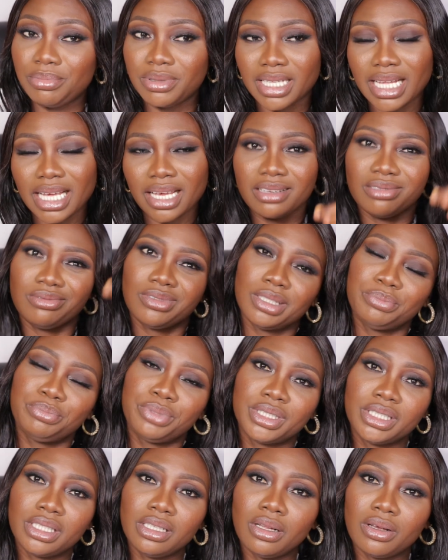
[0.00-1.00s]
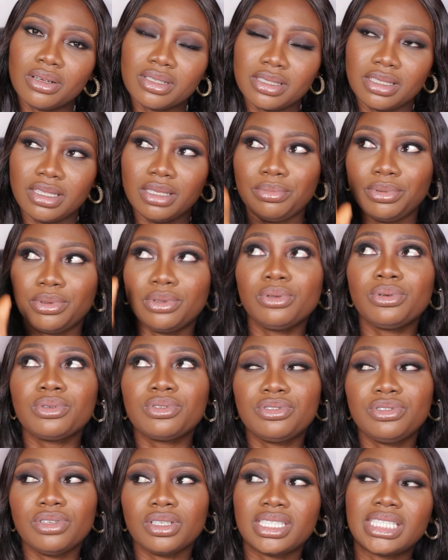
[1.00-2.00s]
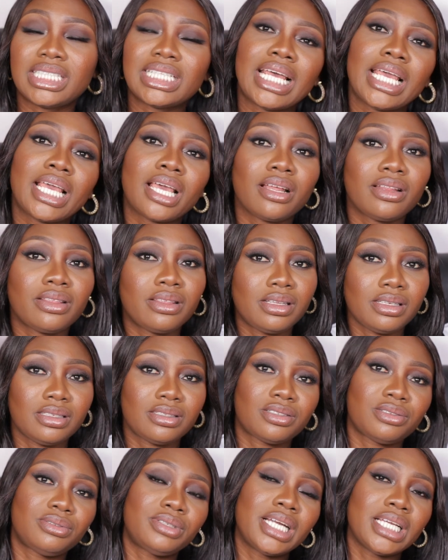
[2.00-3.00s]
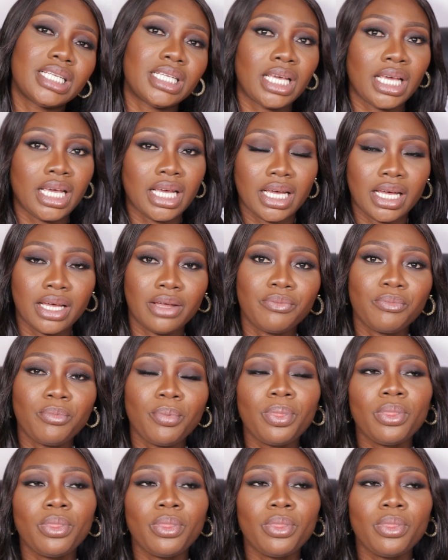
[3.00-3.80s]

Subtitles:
It's like a pretty long slip. It looks just like this right here.